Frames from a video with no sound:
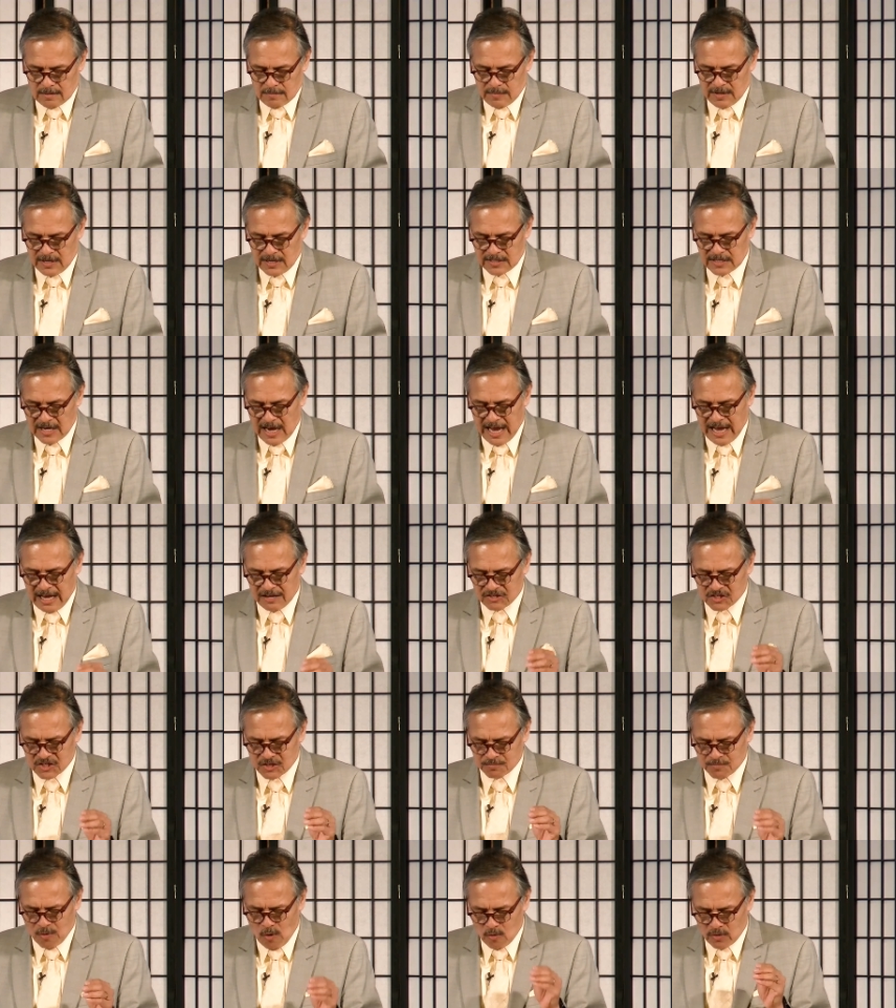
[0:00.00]
because I have
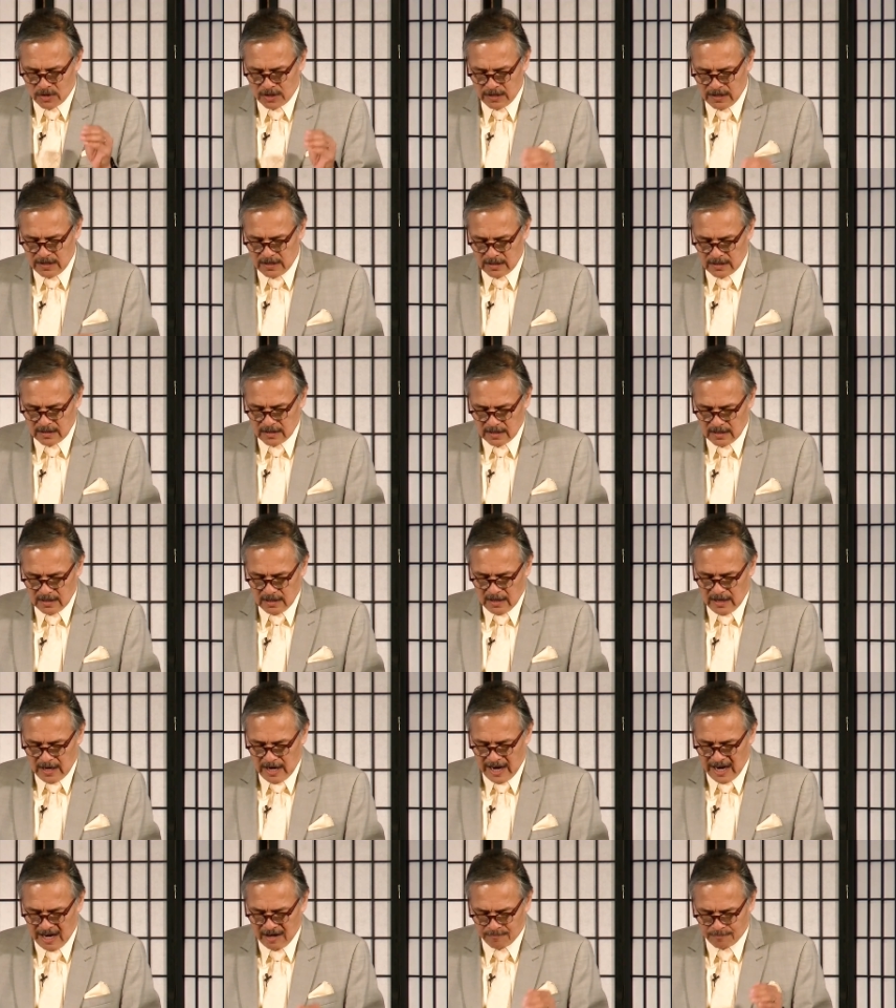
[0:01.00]
spoken it,
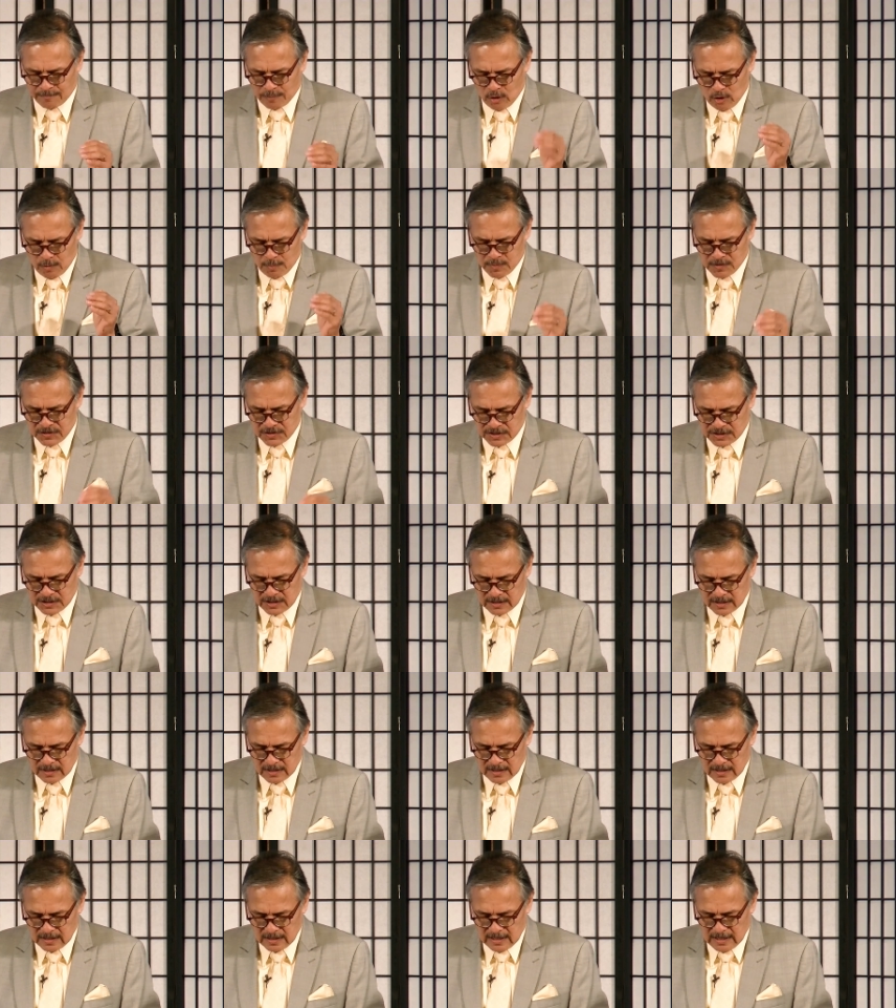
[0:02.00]
I have purposed it,
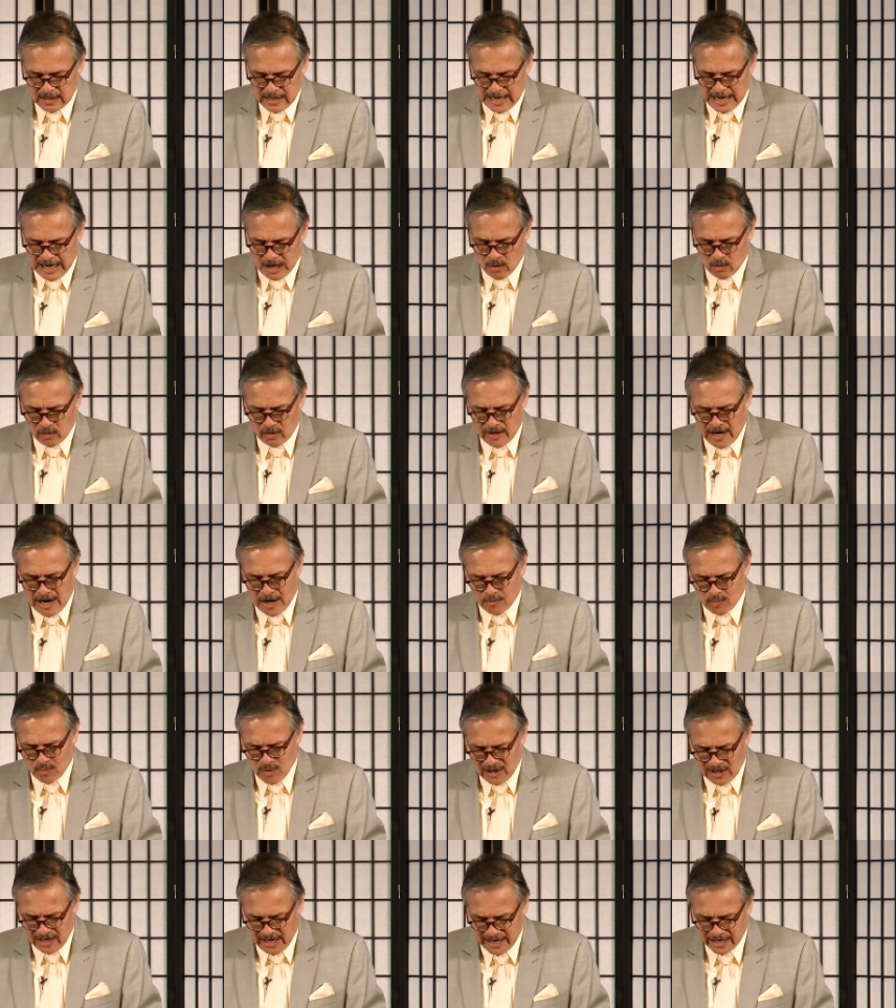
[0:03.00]
I will not
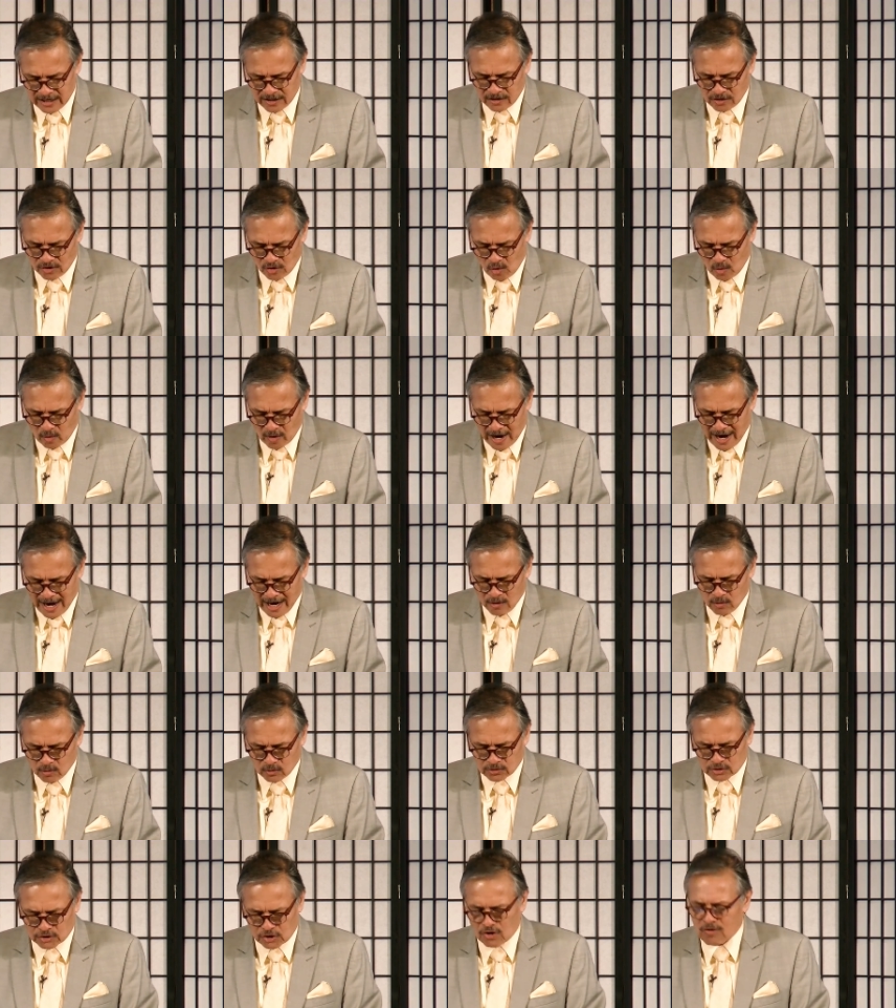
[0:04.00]
relent, nor I
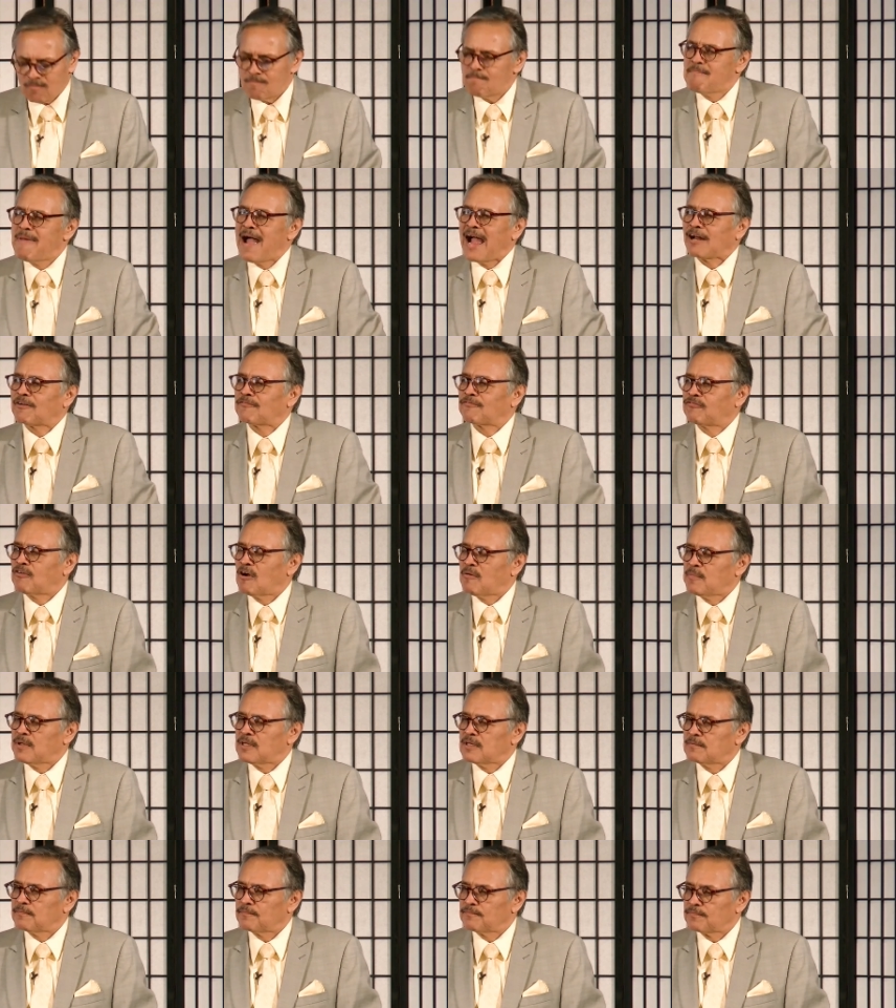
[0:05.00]
will turn back
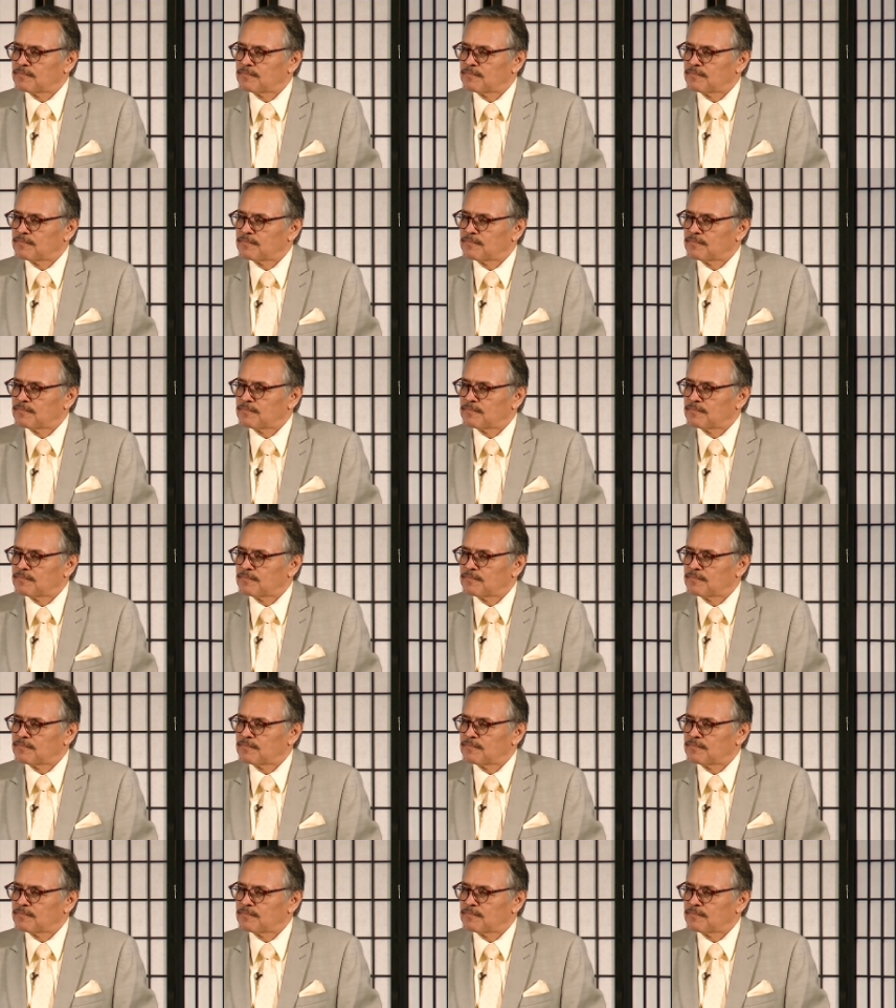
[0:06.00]
from it.